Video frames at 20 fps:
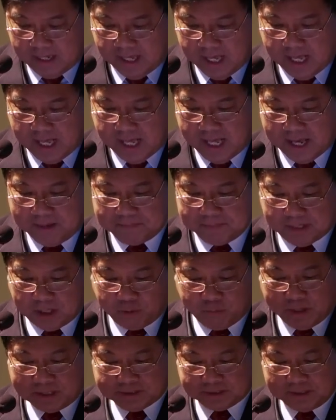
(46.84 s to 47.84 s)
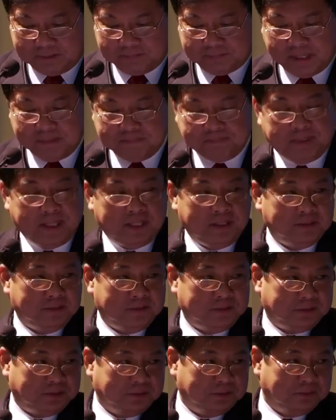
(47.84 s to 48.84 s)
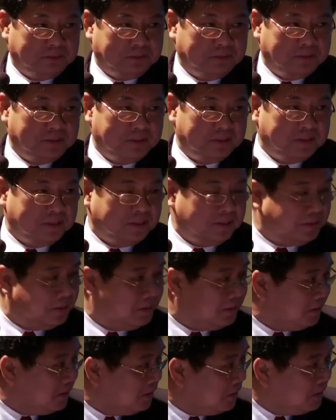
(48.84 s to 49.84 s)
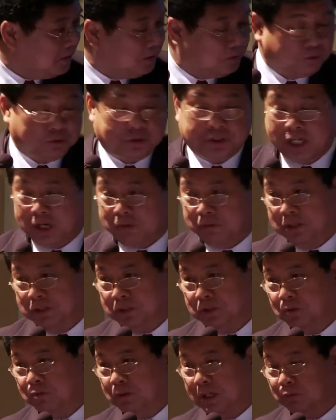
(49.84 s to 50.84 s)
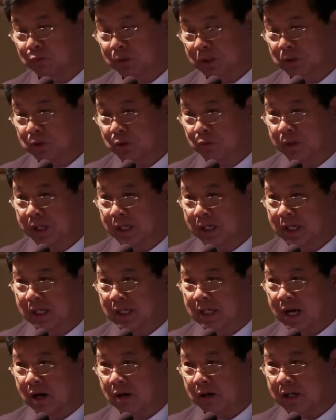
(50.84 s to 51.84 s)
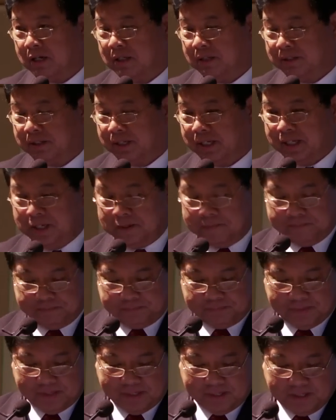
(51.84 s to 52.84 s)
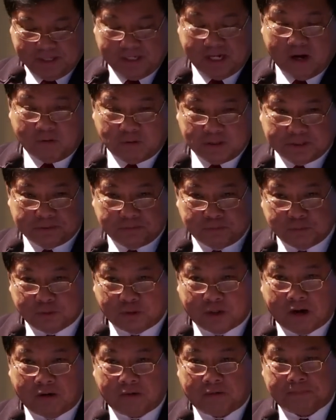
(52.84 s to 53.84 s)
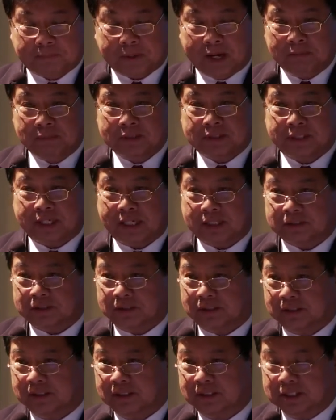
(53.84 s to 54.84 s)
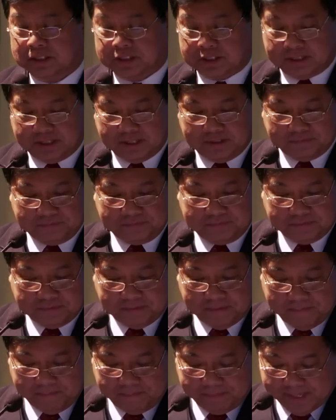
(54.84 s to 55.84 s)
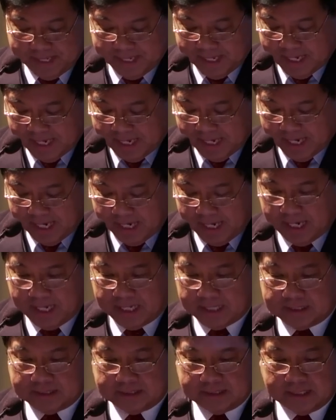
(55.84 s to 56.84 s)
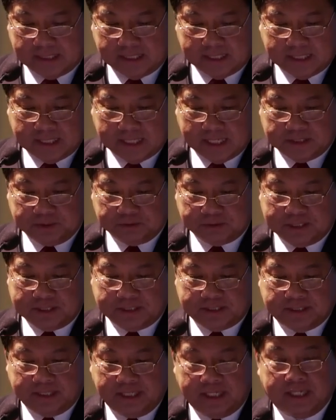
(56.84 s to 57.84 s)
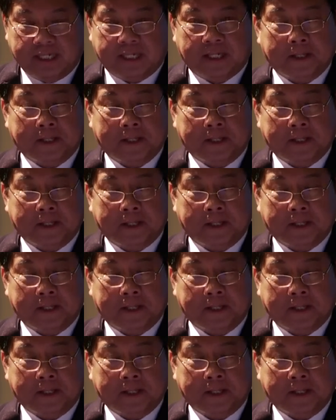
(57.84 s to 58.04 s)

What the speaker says: I'm requested by Binod to share with you what we're doing in our country, for our private sector initiative. And as you can see,